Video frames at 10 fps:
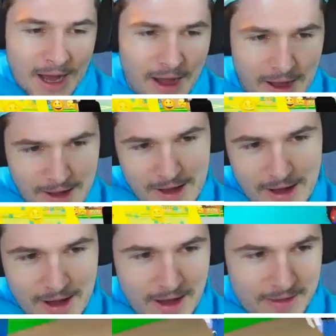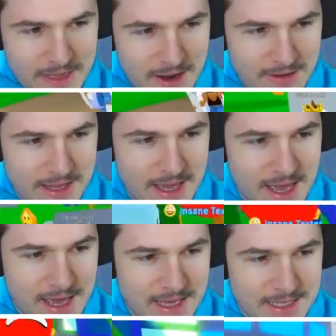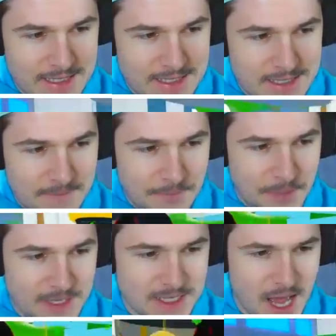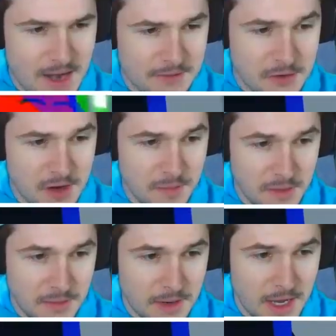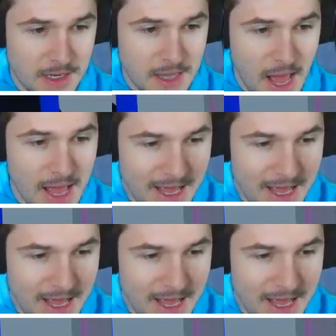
Oh, there he is. That's kind of creepy, I'm not gonna lie.